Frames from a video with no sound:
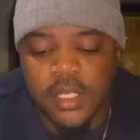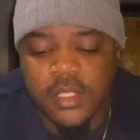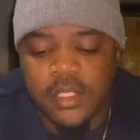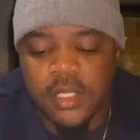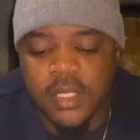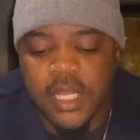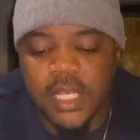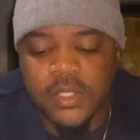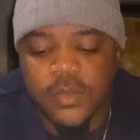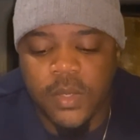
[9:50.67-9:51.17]
So
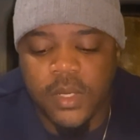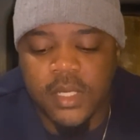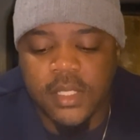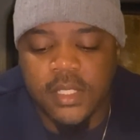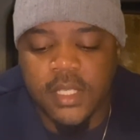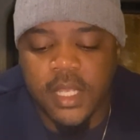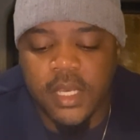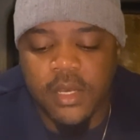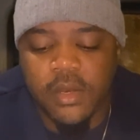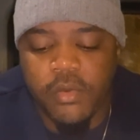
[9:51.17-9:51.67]
that's what the
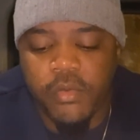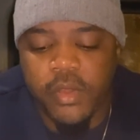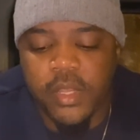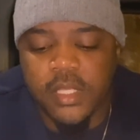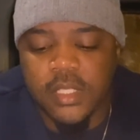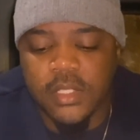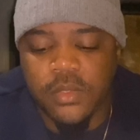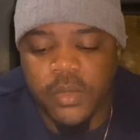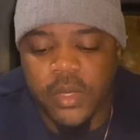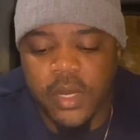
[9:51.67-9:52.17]
scheduled raise
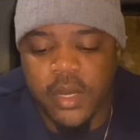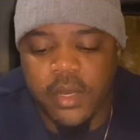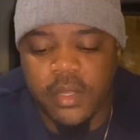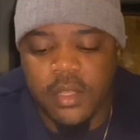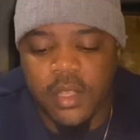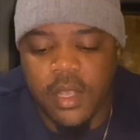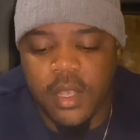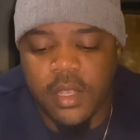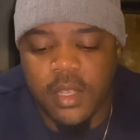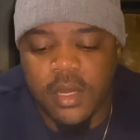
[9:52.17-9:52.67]
is, what they're
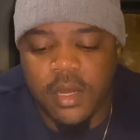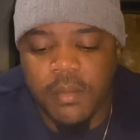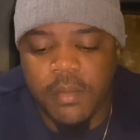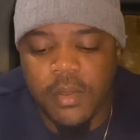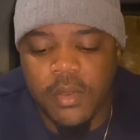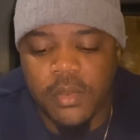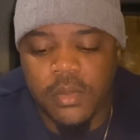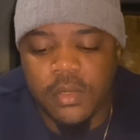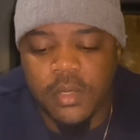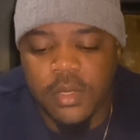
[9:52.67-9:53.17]
talking about.